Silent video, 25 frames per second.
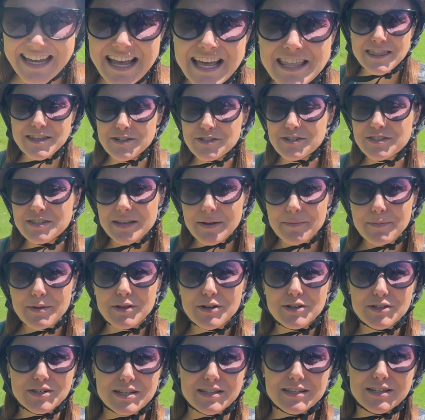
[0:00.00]
They're
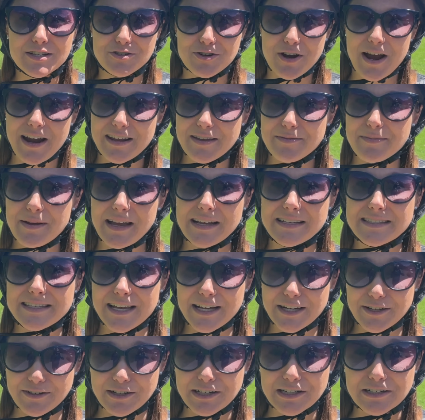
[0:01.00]
similar to the trotty bikes
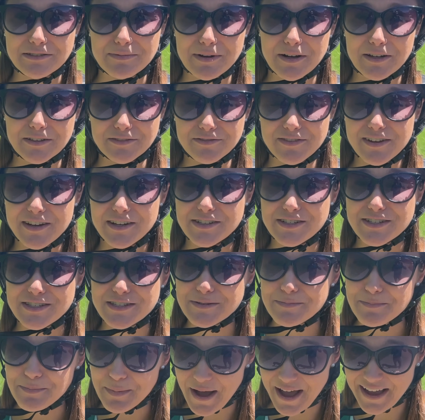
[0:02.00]
at Grindelwald
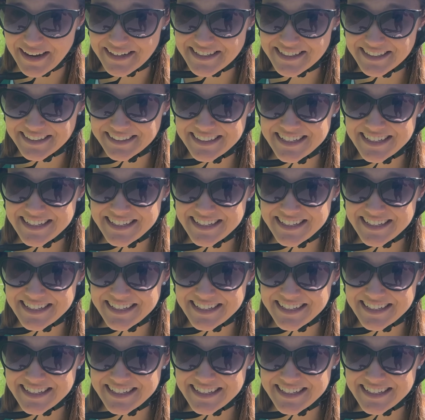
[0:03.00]
First, but